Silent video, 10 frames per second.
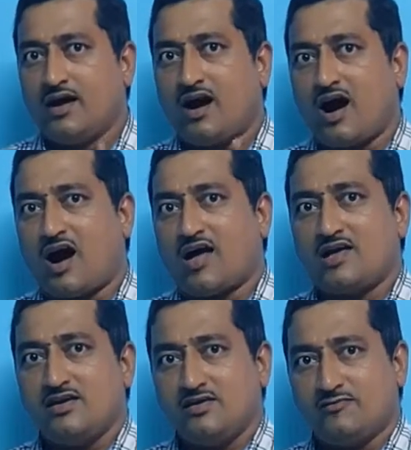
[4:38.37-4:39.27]

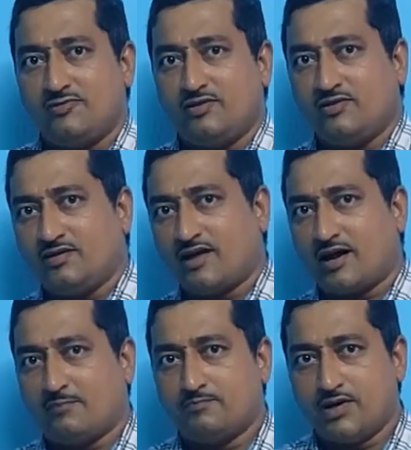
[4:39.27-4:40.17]
I will
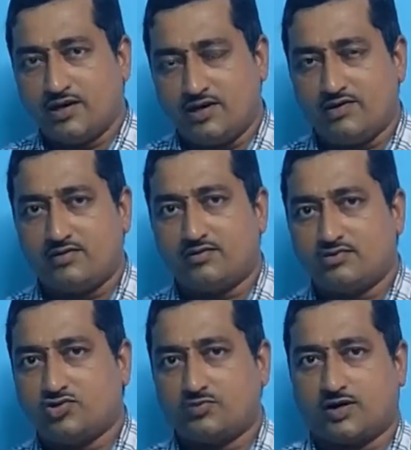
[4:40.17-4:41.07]
come here
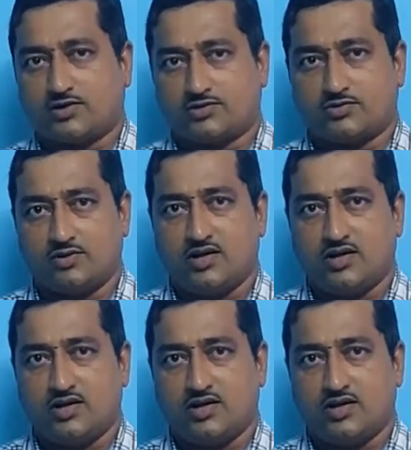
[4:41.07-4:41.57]
tomorrow.